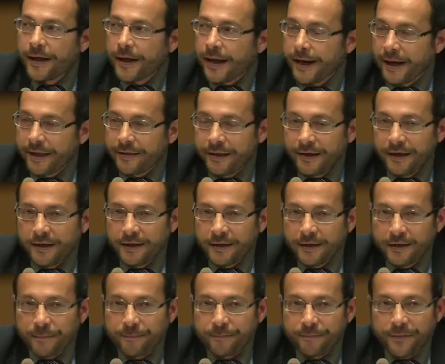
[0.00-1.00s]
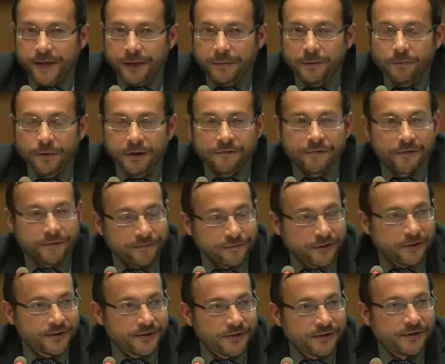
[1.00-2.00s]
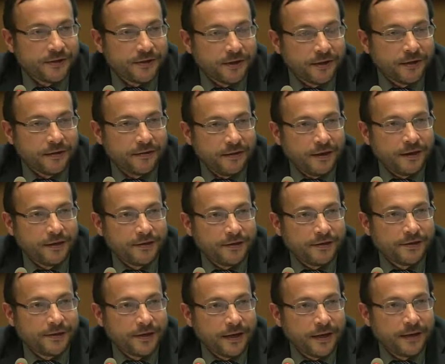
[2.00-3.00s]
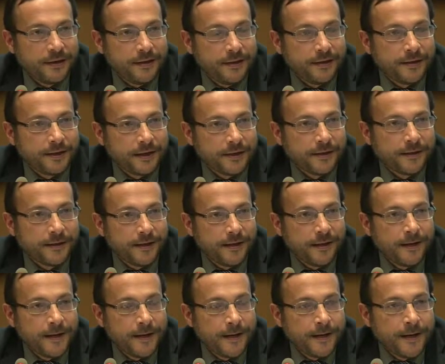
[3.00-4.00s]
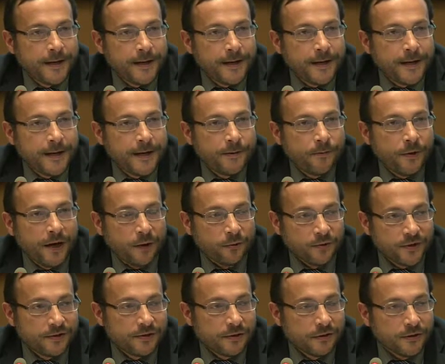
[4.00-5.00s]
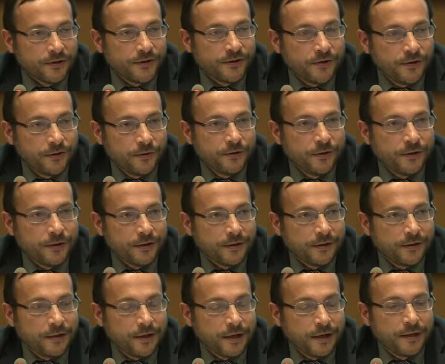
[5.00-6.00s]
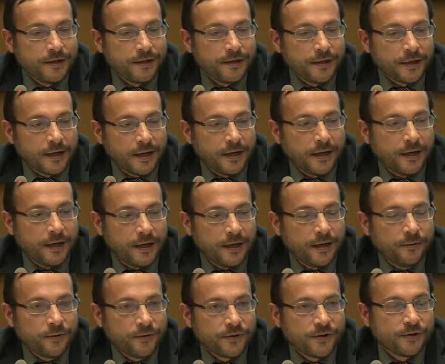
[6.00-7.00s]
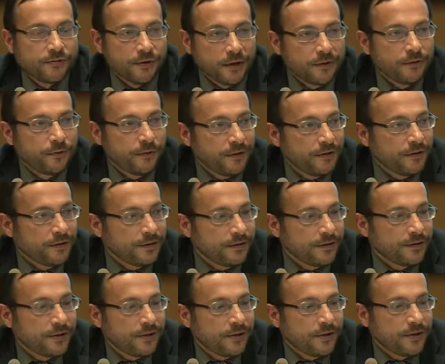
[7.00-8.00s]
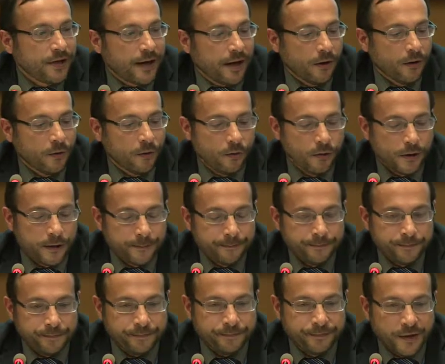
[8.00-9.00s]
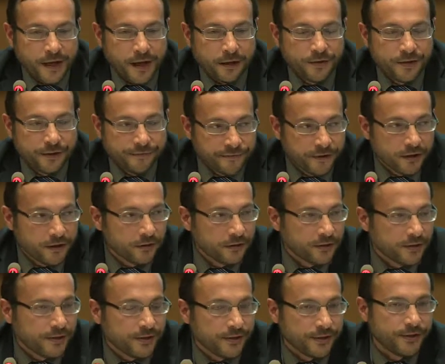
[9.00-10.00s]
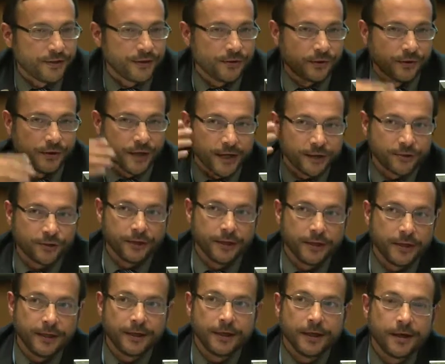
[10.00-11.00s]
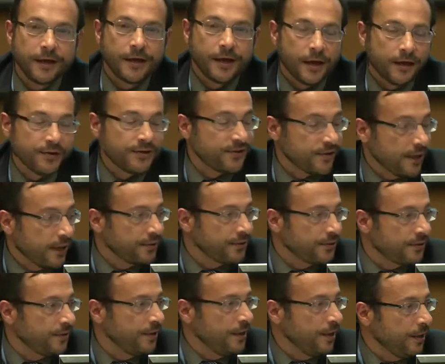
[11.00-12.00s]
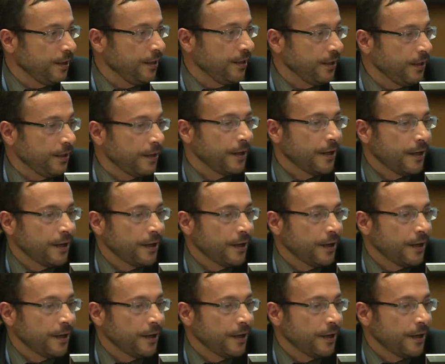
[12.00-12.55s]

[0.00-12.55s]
And I think, one of the first things that when I was still a student that I was struck with is how difficult it is to actually assess be